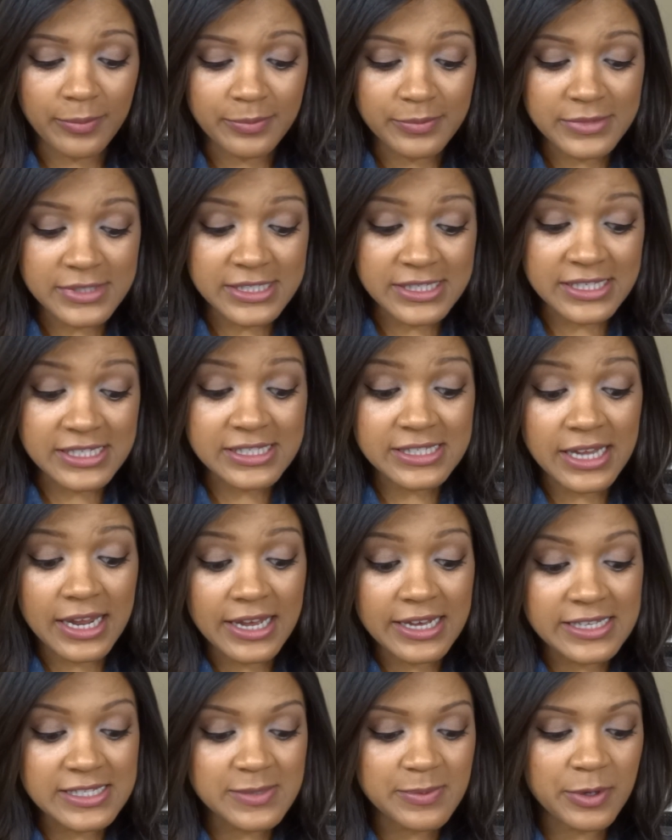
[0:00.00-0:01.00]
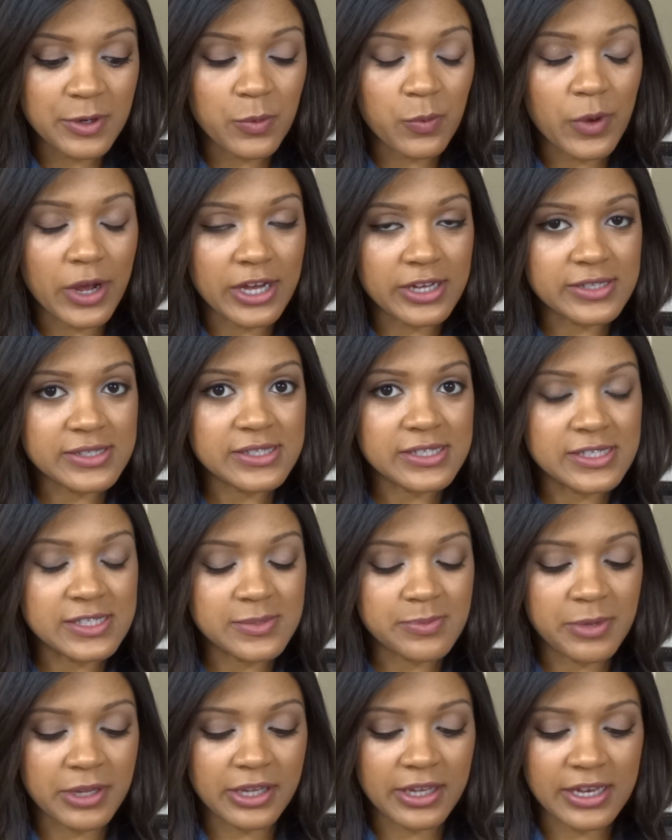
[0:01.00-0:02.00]
since it has been a while
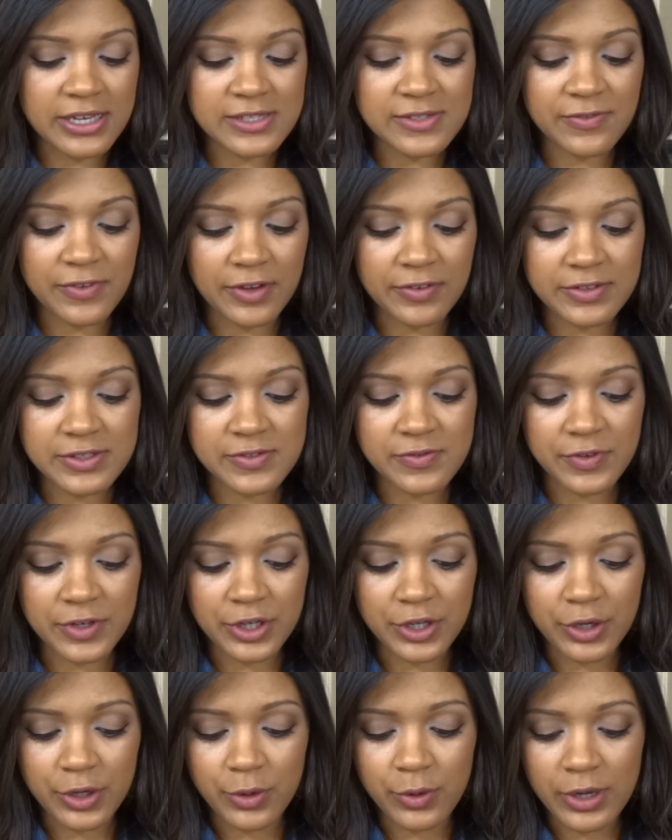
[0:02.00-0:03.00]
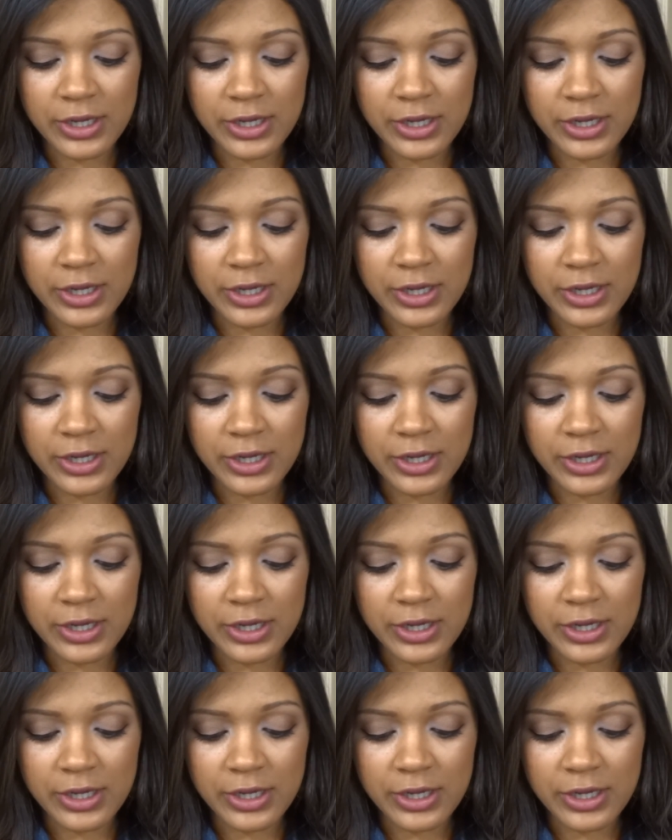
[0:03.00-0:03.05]
since my last favorites video,